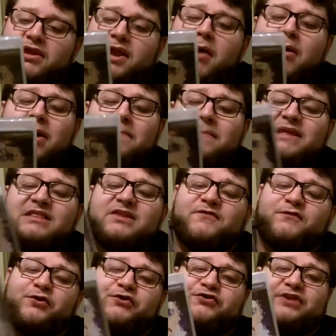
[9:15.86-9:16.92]
Now, I beat
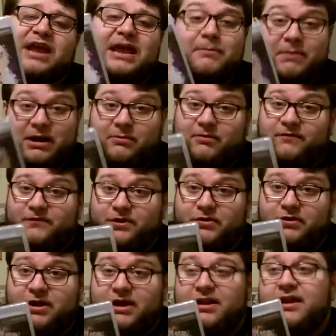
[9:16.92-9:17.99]
the first game, and I
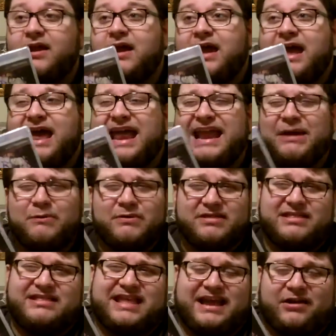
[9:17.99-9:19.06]
reviewed it, and I
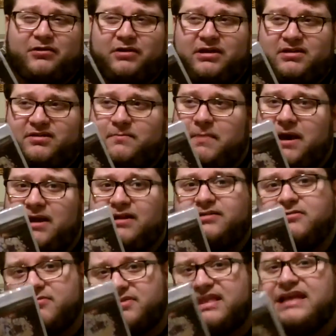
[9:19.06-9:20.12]
wasn't that crazy about
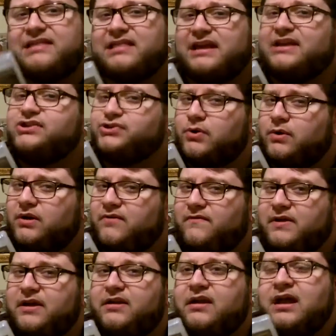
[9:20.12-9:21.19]
it. There's things I enjoyed
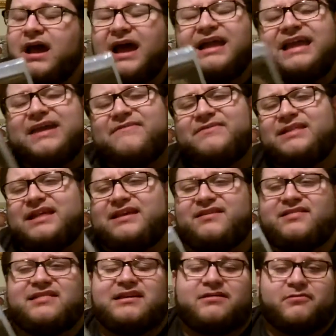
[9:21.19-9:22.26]
of it. I gave it like
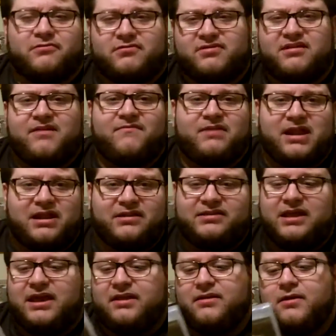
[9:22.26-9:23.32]
a 6 or a 7 out of
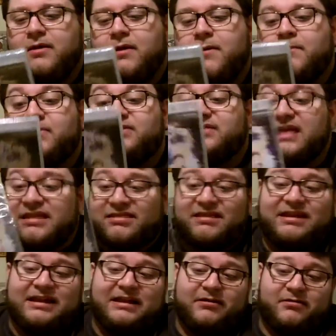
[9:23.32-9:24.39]
10. But
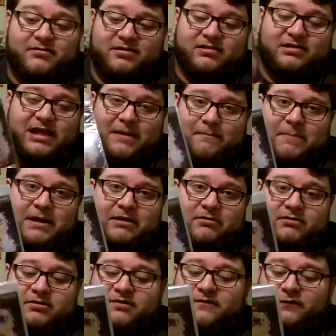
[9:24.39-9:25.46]
this, I hear, is a lot
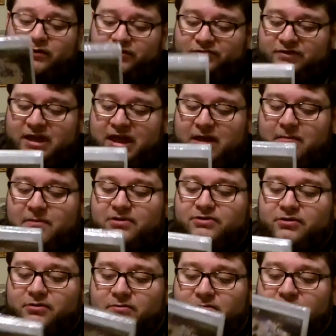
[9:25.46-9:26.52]
better than the first game
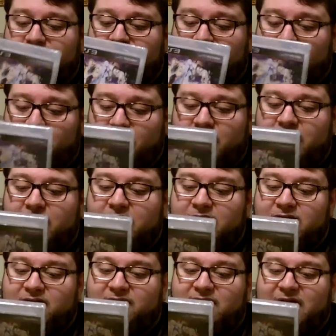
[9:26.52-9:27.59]
in terms of story.
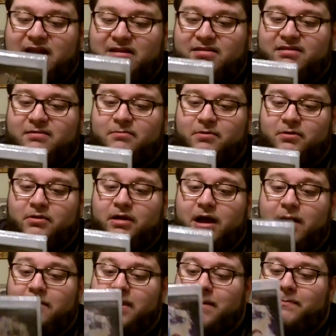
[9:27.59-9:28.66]
It's a lot of similar
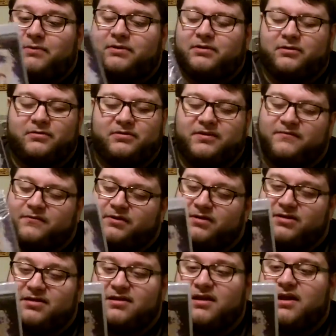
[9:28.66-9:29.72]
combat, but a little
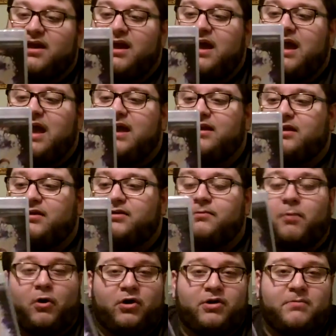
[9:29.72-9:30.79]
difference. And
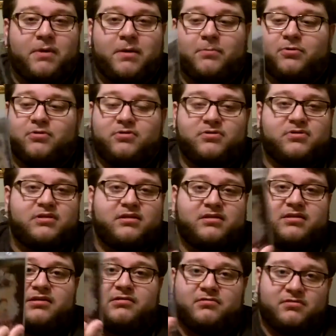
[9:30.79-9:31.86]
new party members,
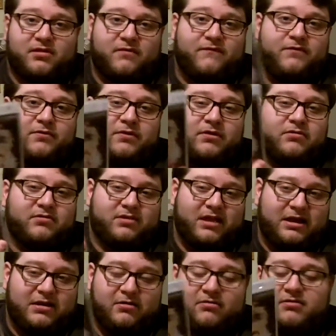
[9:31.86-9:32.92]
it's a few years
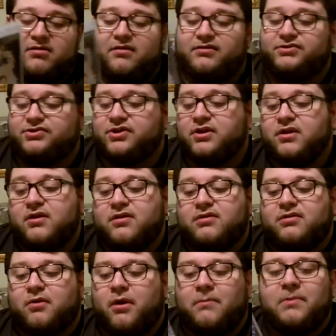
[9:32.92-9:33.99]
later and such.
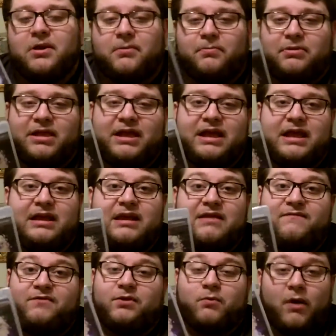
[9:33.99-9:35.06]
So I'm going to play it.
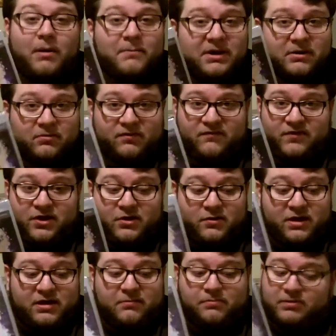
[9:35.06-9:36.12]
If you want me to
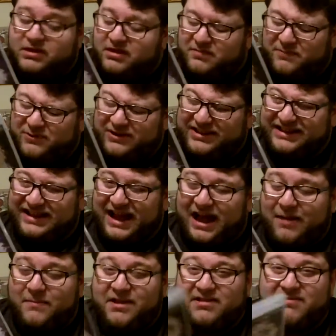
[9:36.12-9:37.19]
review it, please put it in the
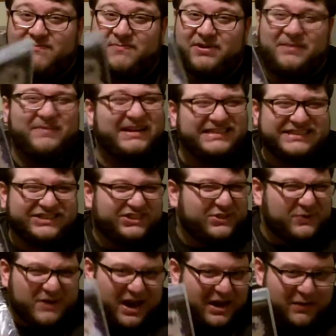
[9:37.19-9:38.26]
comments. But I might just
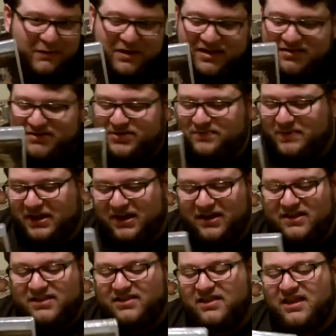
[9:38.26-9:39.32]
do it anyways, just
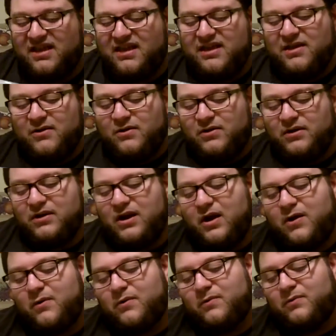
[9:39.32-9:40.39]
because, you
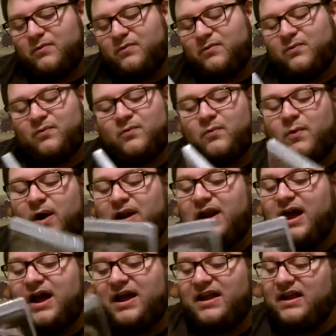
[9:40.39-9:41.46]
know, why
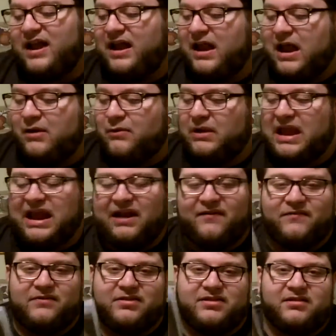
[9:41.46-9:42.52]
not? I don't
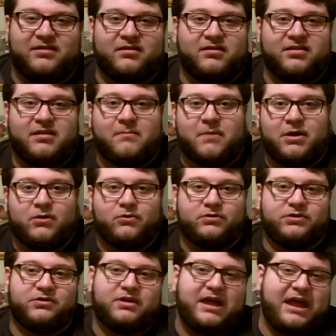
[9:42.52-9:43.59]
care if it's a
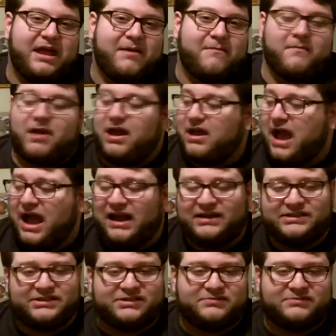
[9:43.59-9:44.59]
semi-older game. I